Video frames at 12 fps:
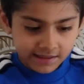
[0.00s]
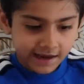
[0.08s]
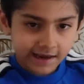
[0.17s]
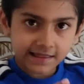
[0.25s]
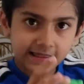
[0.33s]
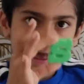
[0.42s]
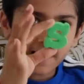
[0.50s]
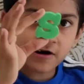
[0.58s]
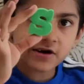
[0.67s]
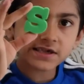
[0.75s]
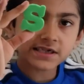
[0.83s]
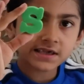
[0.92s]
like
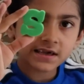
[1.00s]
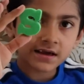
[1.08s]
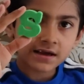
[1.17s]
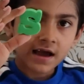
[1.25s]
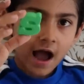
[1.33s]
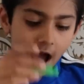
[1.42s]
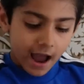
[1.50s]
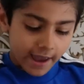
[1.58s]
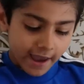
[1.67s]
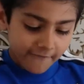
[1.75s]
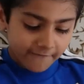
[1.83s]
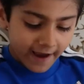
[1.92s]
letters.
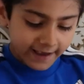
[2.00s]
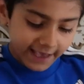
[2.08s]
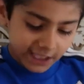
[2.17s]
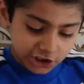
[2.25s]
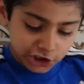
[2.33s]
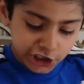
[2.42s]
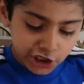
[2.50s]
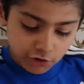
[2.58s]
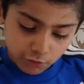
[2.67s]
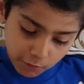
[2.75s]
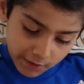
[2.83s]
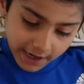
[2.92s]
If I get 2,
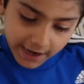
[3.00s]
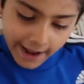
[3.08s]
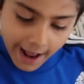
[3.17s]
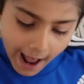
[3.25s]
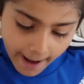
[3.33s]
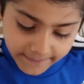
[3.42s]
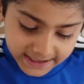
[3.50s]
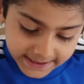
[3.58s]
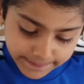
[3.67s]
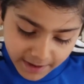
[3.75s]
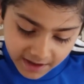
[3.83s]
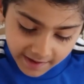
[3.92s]
what I'm gonna
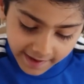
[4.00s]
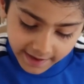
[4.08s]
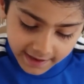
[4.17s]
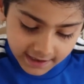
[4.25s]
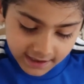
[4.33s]
spell like